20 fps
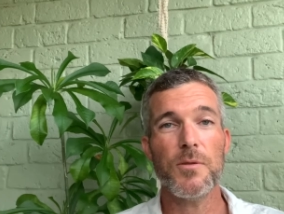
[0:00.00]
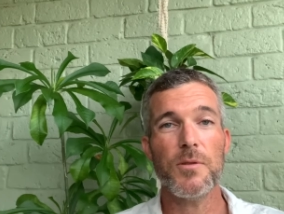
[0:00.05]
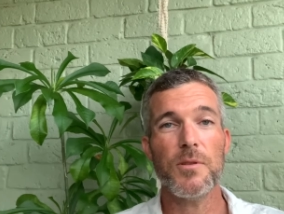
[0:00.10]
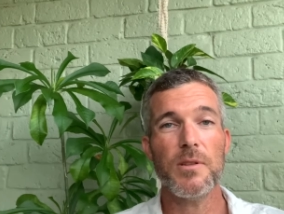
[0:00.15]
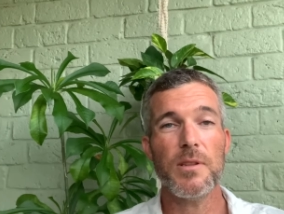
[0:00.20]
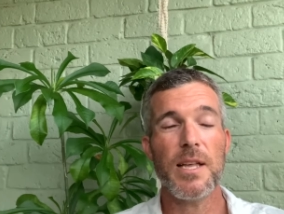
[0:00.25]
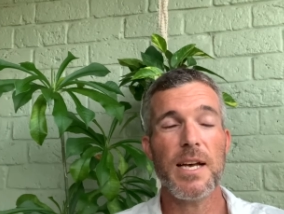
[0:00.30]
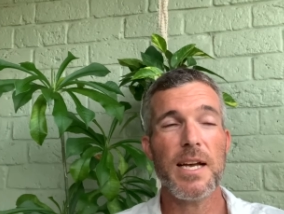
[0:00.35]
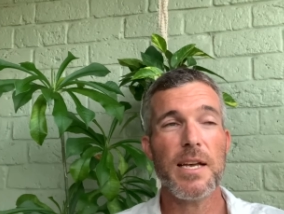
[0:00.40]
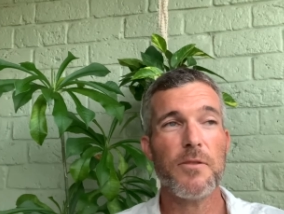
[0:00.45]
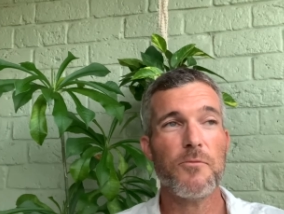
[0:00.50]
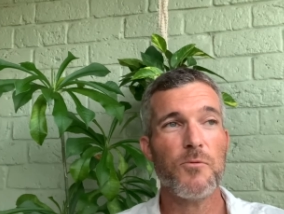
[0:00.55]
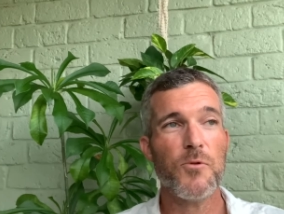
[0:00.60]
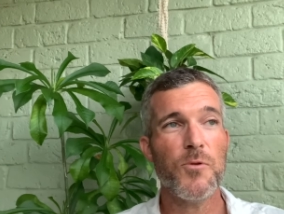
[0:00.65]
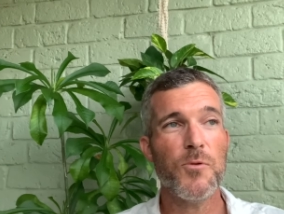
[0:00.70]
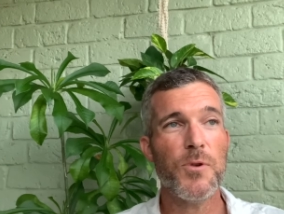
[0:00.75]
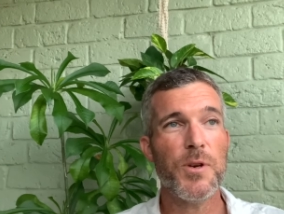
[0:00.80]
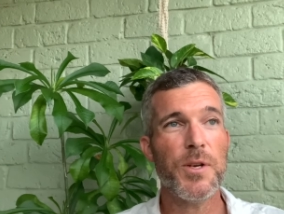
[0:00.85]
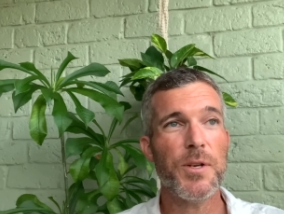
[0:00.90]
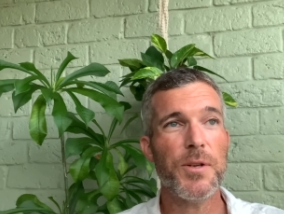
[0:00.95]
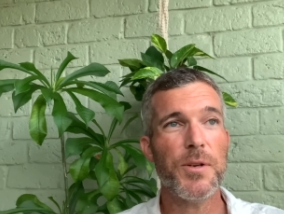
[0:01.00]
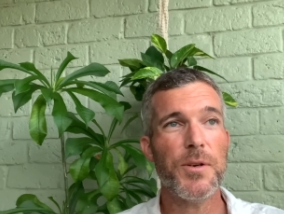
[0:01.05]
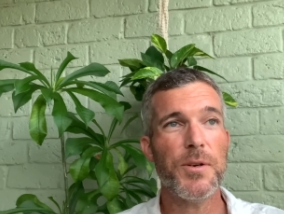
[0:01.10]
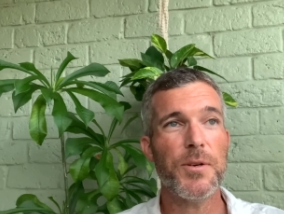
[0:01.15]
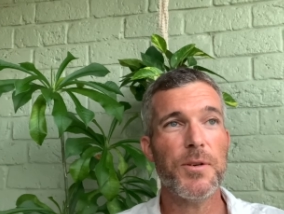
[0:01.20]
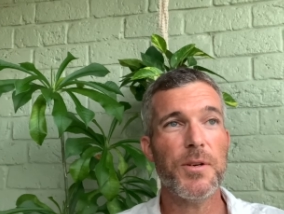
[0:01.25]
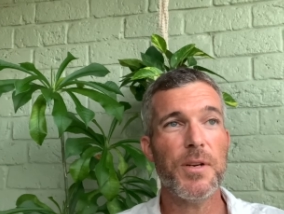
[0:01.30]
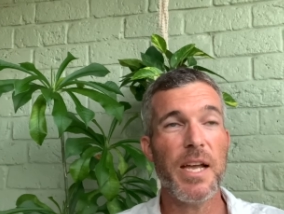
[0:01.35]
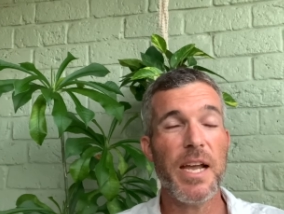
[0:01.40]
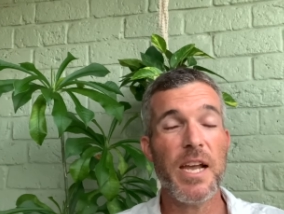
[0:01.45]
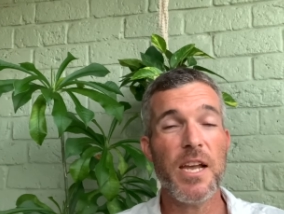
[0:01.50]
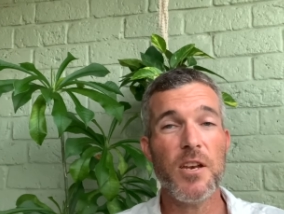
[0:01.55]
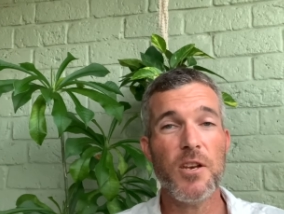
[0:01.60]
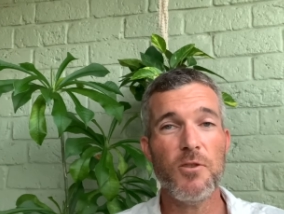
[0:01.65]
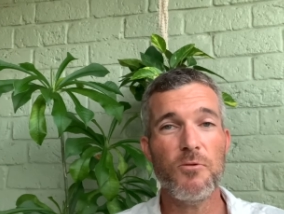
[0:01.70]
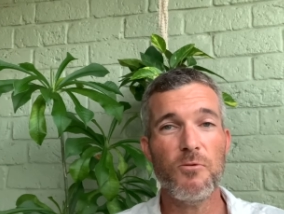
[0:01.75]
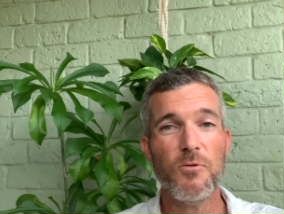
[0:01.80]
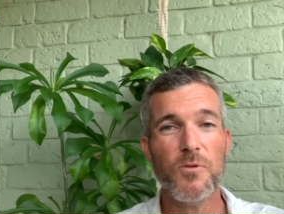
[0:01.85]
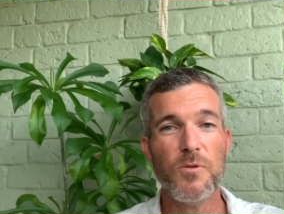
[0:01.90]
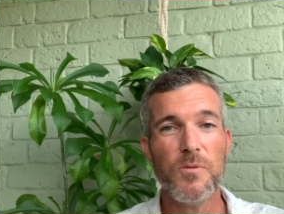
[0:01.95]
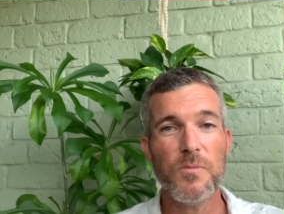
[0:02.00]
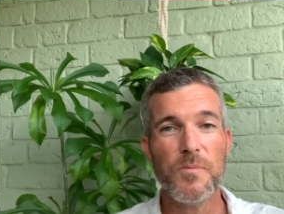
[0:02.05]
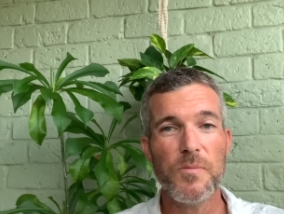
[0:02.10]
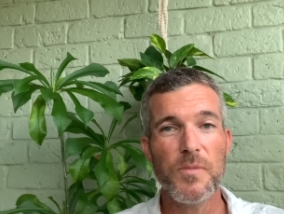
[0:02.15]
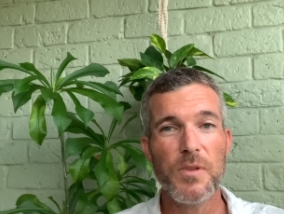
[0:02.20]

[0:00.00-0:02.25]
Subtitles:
light-rooted annual,